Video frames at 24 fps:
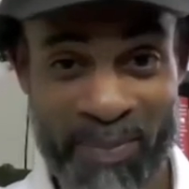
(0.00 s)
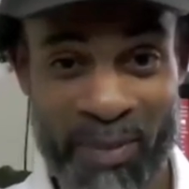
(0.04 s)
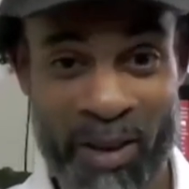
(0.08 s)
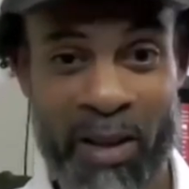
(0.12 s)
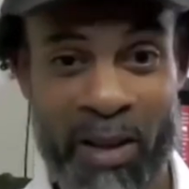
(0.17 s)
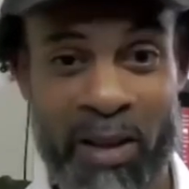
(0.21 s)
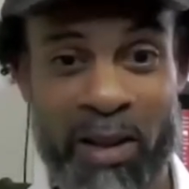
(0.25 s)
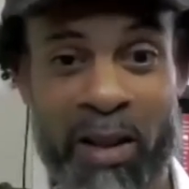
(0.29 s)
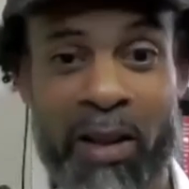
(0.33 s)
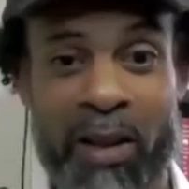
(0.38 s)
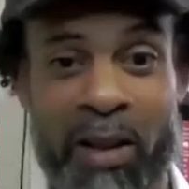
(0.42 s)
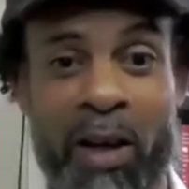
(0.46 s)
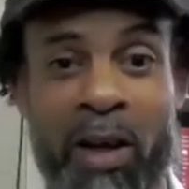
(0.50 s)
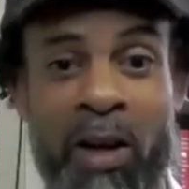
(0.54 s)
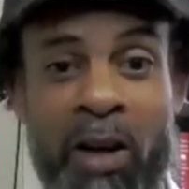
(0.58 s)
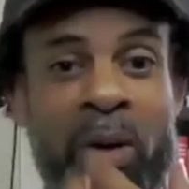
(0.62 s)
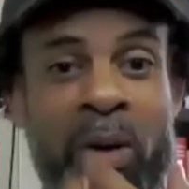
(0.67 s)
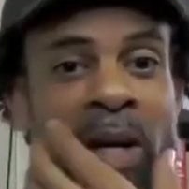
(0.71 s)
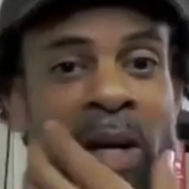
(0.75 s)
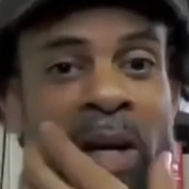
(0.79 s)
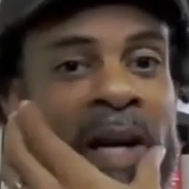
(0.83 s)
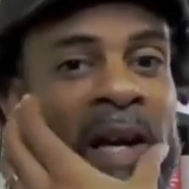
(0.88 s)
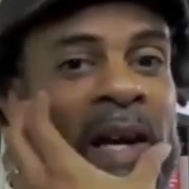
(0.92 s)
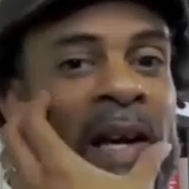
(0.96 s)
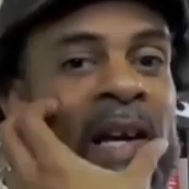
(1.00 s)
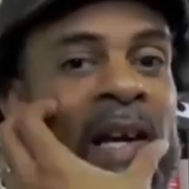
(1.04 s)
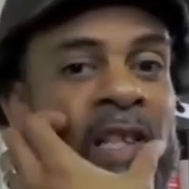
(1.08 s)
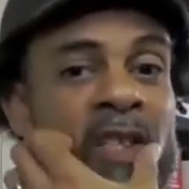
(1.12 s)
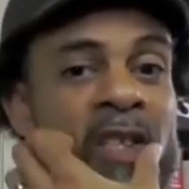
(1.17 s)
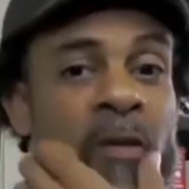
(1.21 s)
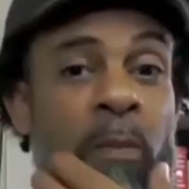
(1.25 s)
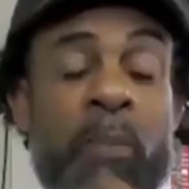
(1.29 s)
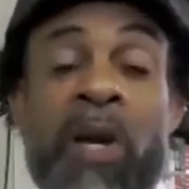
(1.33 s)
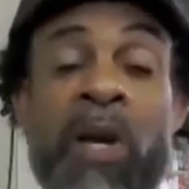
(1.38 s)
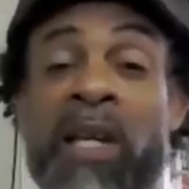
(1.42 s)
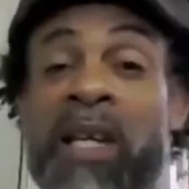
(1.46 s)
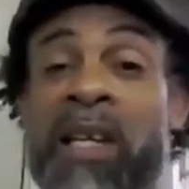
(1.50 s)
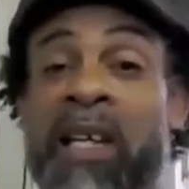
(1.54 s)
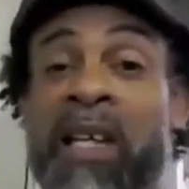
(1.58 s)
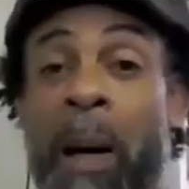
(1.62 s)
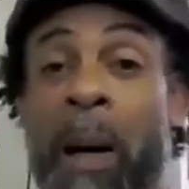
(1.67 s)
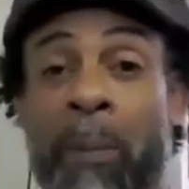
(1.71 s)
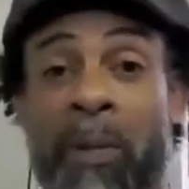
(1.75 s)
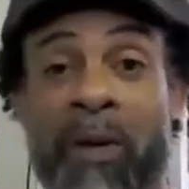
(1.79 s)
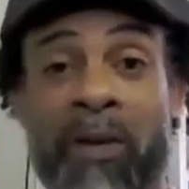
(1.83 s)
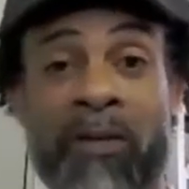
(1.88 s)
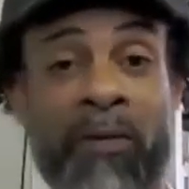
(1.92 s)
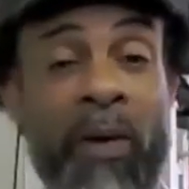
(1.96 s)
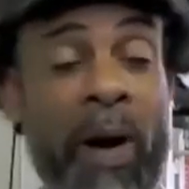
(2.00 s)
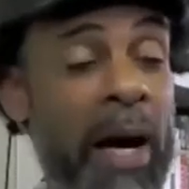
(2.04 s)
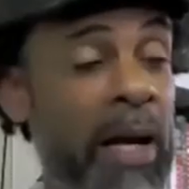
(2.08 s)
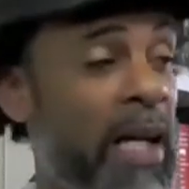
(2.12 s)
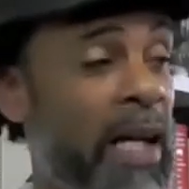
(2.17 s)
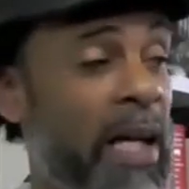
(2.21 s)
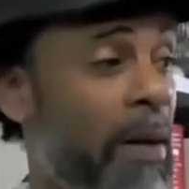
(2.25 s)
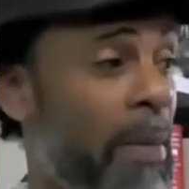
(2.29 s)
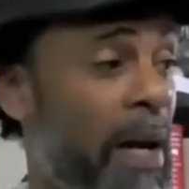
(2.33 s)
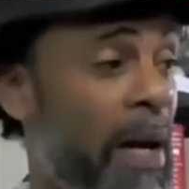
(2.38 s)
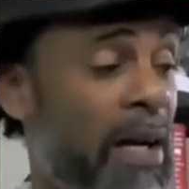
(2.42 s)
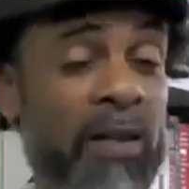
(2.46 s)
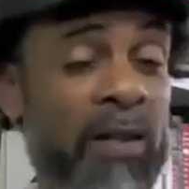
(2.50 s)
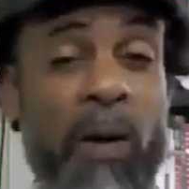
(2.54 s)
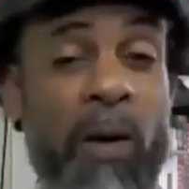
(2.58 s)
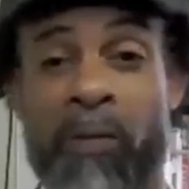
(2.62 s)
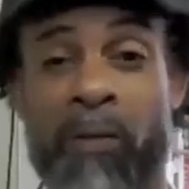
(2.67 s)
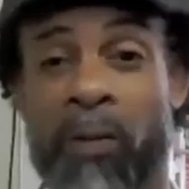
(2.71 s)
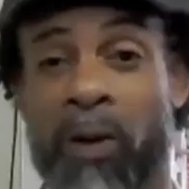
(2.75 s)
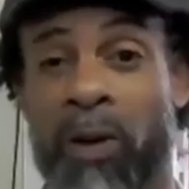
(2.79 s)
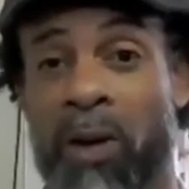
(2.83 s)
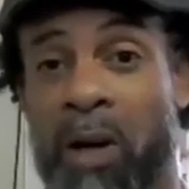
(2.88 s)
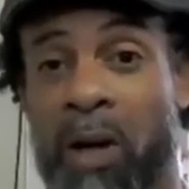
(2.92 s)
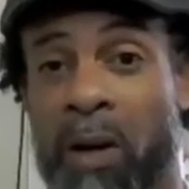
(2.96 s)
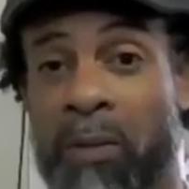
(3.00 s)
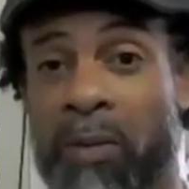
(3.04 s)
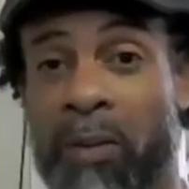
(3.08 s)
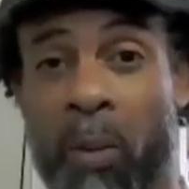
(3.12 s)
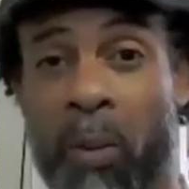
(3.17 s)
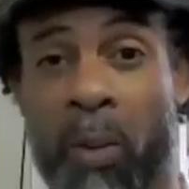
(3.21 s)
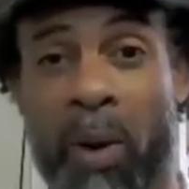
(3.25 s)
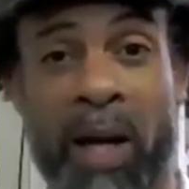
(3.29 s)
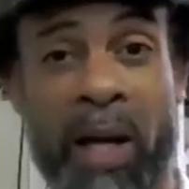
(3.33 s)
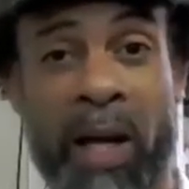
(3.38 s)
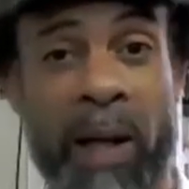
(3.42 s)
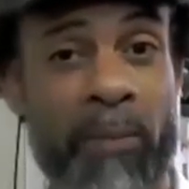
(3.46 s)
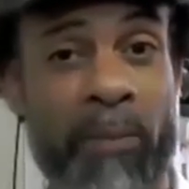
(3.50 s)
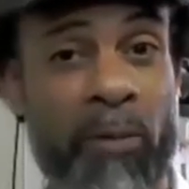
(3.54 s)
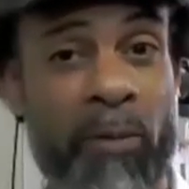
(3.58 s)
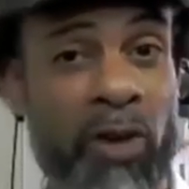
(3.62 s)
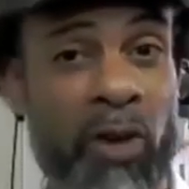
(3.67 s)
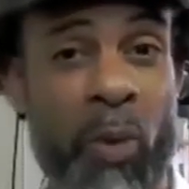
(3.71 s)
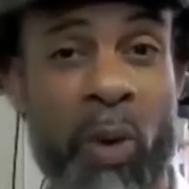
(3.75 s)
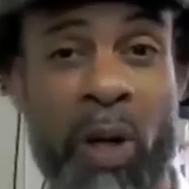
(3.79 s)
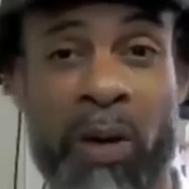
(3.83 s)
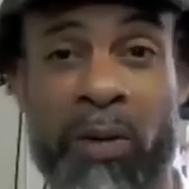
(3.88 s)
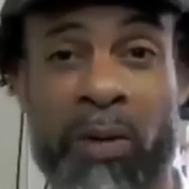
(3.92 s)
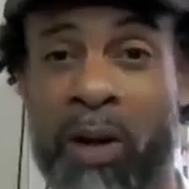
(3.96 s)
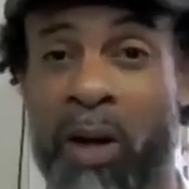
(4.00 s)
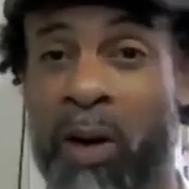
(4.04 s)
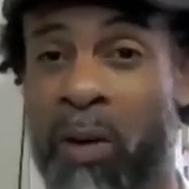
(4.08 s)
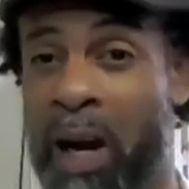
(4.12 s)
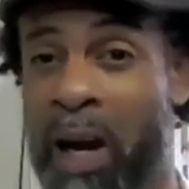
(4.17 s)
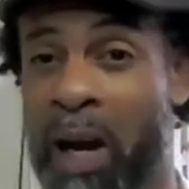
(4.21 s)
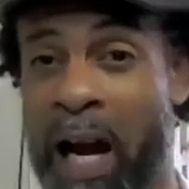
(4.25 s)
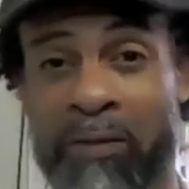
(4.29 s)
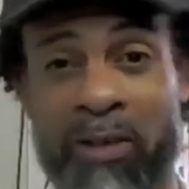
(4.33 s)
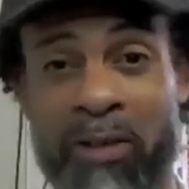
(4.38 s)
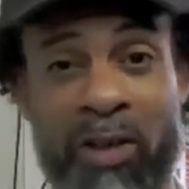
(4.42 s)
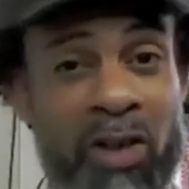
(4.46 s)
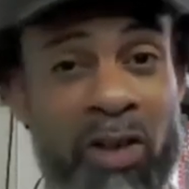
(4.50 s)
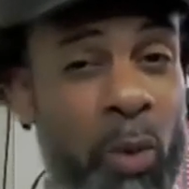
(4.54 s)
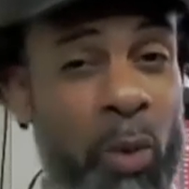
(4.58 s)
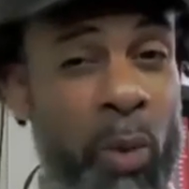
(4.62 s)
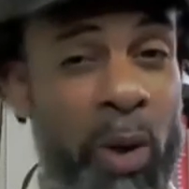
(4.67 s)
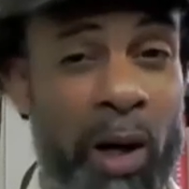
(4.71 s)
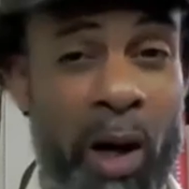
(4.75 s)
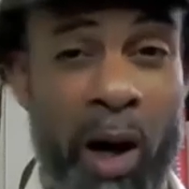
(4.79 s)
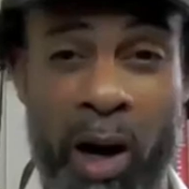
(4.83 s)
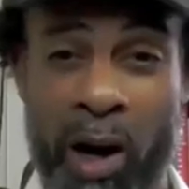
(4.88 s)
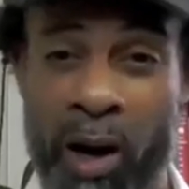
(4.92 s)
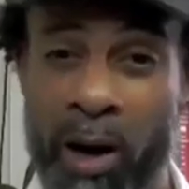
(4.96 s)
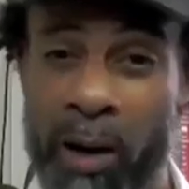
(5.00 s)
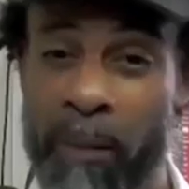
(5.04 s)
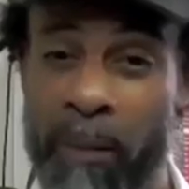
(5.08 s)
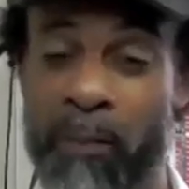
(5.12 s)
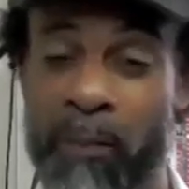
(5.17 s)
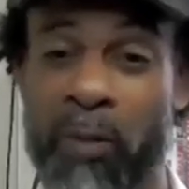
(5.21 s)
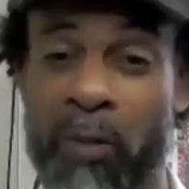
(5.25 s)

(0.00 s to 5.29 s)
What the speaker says: is picking up and finding myself along the way, doing the craft and doing art.